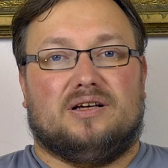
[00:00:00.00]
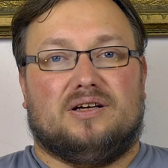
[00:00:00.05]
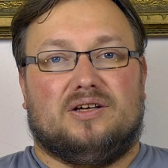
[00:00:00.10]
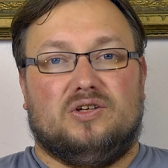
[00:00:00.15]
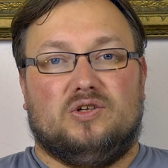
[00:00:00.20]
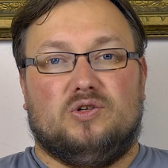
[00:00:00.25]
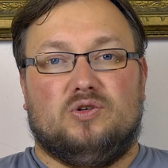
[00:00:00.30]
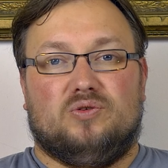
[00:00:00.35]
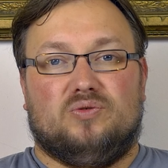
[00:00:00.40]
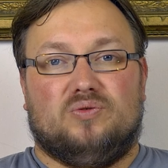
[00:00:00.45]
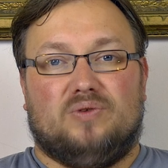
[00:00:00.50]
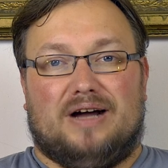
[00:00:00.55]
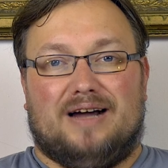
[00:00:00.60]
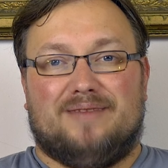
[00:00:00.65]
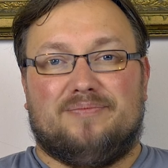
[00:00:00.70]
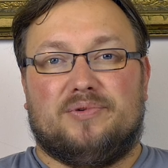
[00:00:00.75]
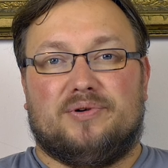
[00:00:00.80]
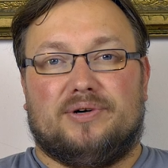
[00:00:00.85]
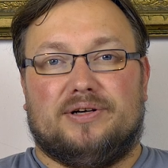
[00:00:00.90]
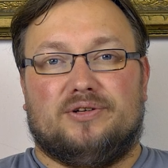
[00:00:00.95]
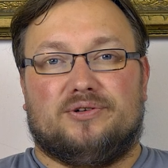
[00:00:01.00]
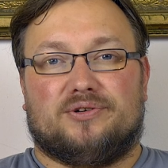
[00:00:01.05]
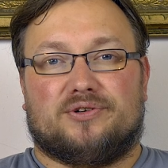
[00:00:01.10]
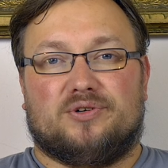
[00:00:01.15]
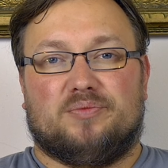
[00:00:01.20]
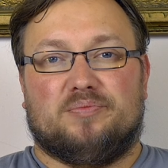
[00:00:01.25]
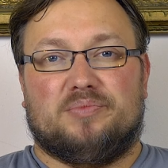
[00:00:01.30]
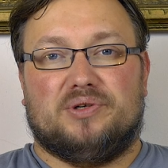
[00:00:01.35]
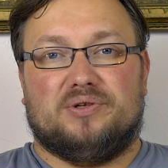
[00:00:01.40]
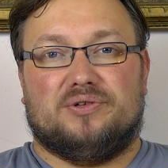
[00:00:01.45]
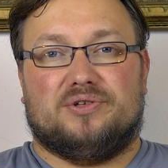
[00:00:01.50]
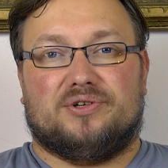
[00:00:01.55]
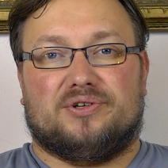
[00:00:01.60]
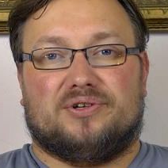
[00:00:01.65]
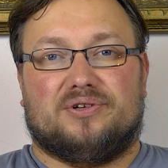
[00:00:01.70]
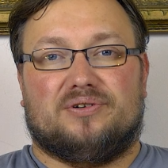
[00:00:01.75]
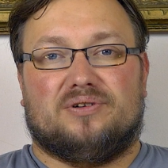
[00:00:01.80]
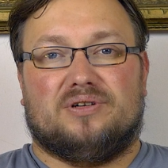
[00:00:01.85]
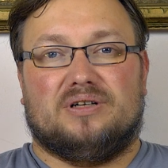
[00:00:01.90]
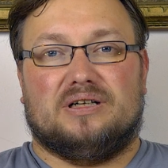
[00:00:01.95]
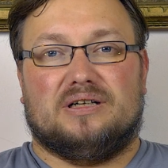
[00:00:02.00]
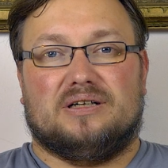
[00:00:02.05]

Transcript: You upgrade your computer